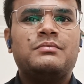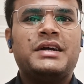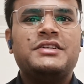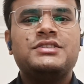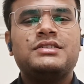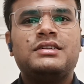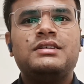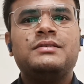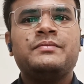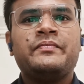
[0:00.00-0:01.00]

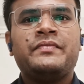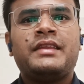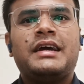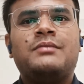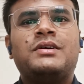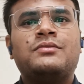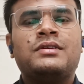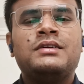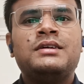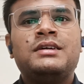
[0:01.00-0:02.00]
mentioned
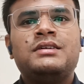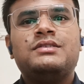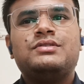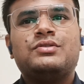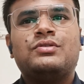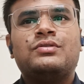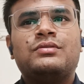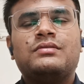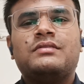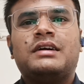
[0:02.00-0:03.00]
amount.
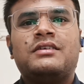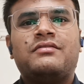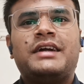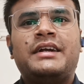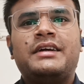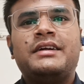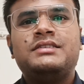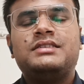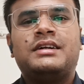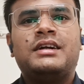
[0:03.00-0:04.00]
So flight
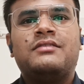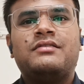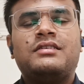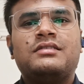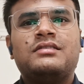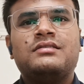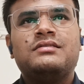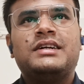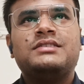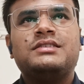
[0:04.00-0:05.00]
tickets, and after
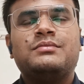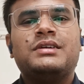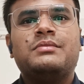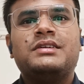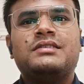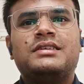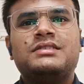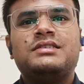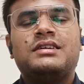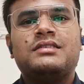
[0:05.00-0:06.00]
that's it. Maybe
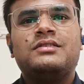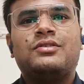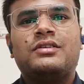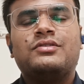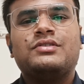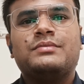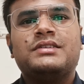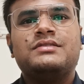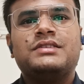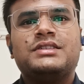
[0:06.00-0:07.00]
these are the all
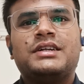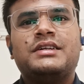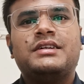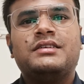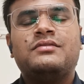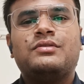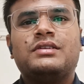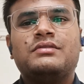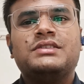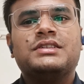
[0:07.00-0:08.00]
documents which I needed
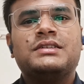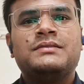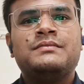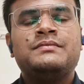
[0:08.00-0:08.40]
for the visa.